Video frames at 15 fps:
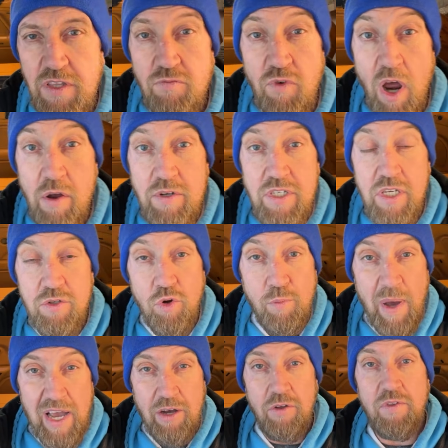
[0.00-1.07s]
the Roadster's all
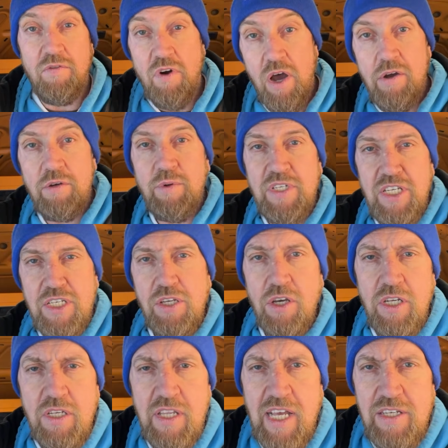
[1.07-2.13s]
back on the road, which is
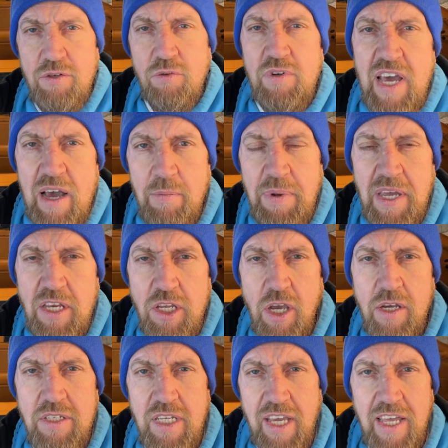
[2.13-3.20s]
good. And that's all now being
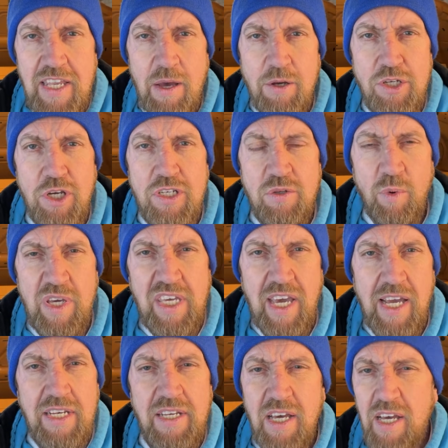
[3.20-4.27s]
used again. That was used at the
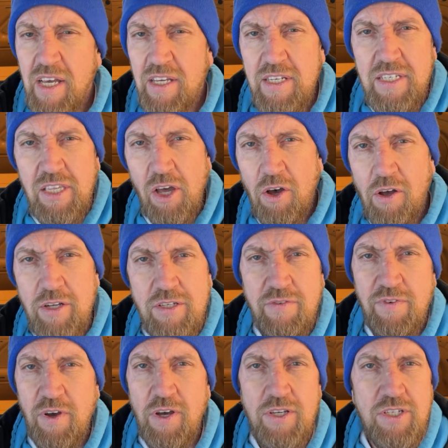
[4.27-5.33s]
weekend. Starts,
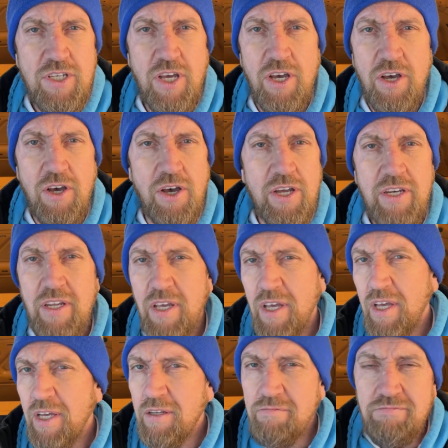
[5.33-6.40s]
first turn.
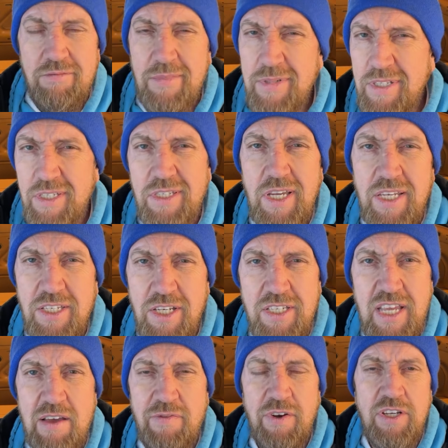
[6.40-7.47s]
It's just
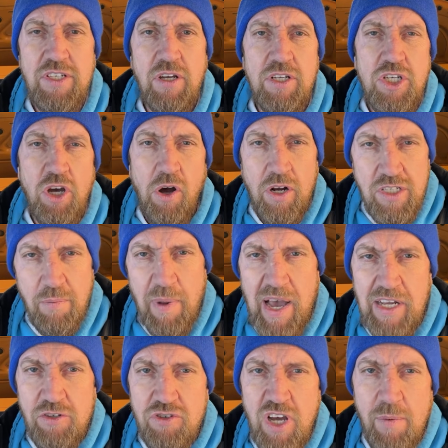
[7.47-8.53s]
effortless. Charge the
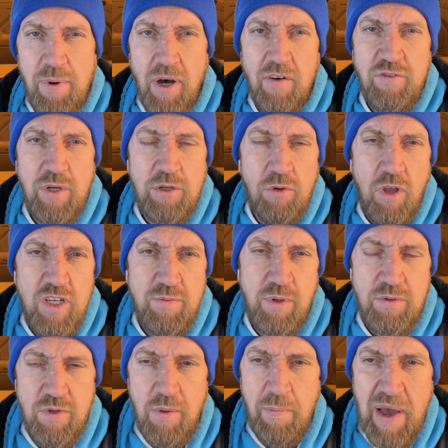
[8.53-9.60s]
battery up after it. All those
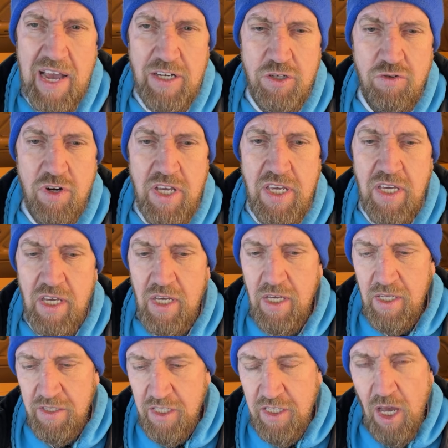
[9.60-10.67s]
problems with the battery.
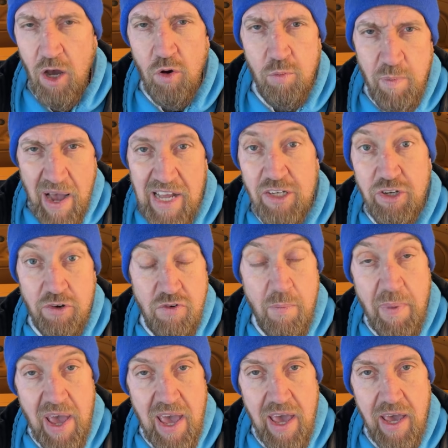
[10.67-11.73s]
Did the whole battery
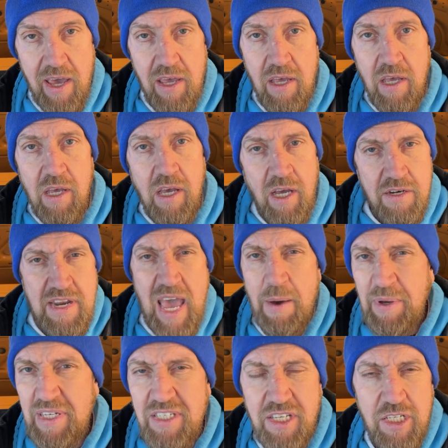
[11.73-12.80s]
repair. And
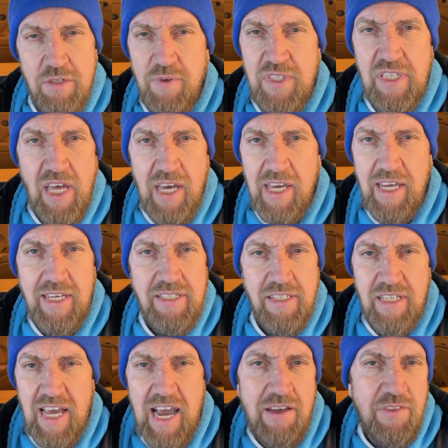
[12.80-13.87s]
now it sits for days
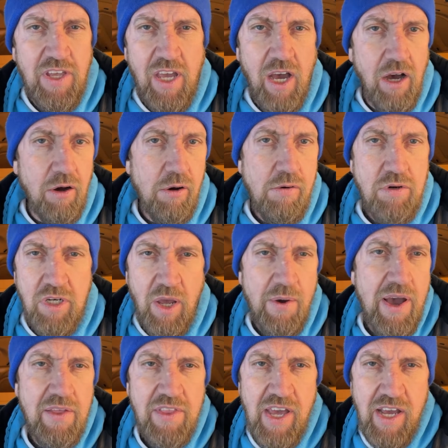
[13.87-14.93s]
and out in the cold, go
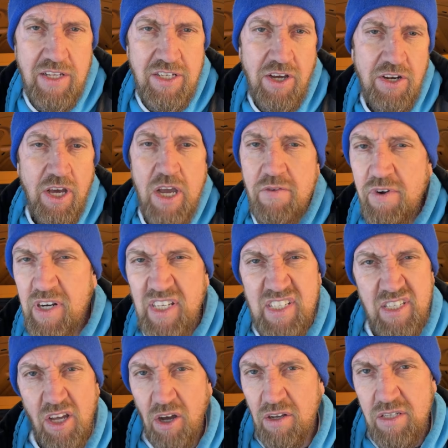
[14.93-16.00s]
out there, turn it over, and it
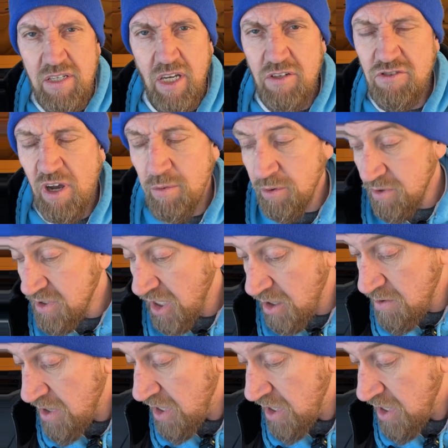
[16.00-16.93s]
starts, no trouble. So